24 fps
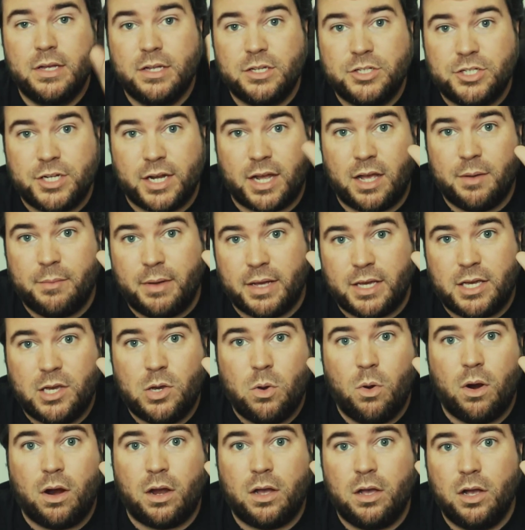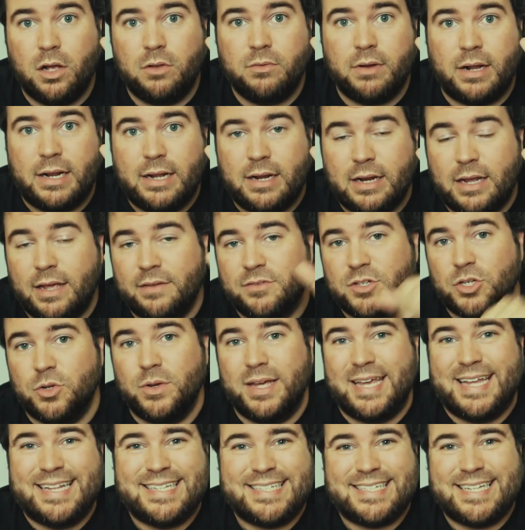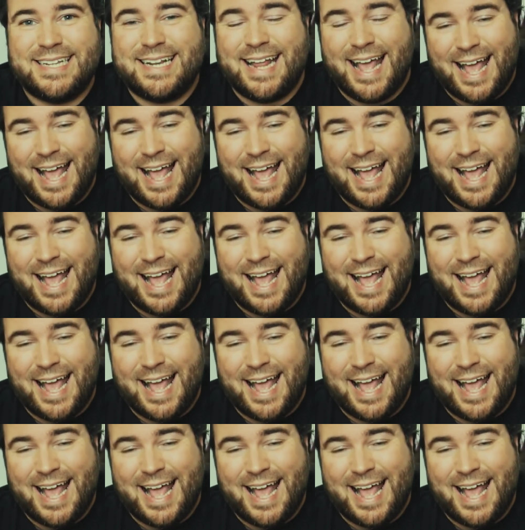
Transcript: Check out my QR code right here. It gives you instant